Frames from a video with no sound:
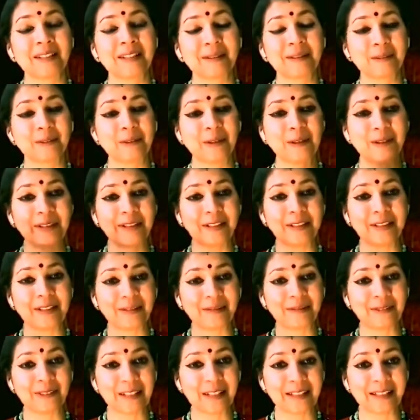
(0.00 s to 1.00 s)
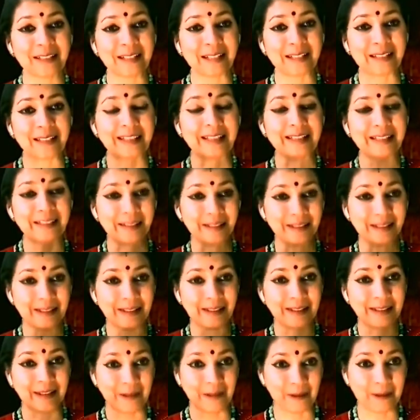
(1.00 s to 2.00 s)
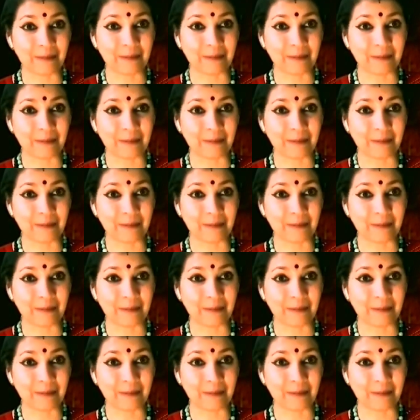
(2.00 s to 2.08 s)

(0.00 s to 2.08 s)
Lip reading: So Lord Shiva's attendants,